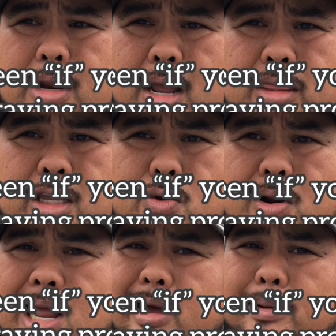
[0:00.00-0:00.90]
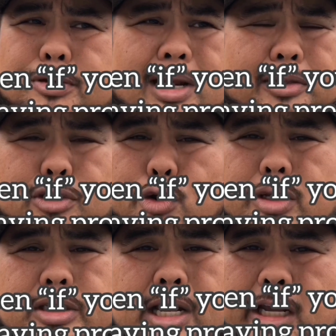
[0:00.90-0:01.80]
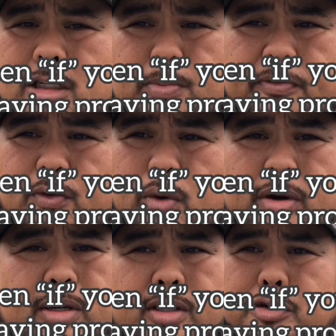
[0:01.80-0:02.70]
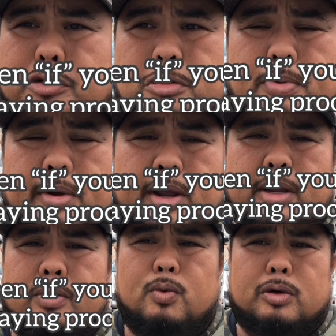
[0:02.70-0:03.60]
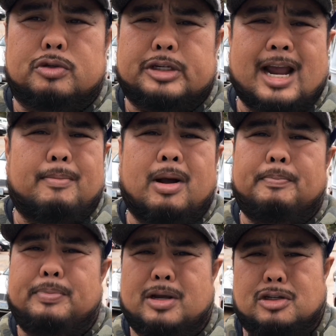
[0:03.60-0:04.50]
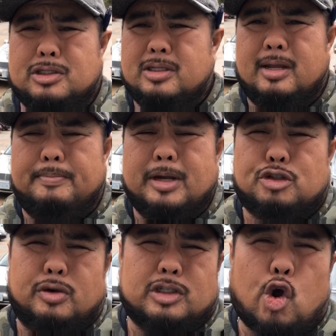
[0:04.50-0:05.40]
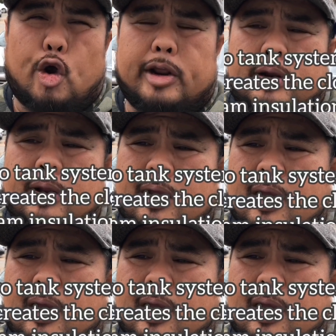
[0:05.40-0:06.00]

I think you're allowed up to like 30 seconds before your spray will jam up because the mixture is hardened.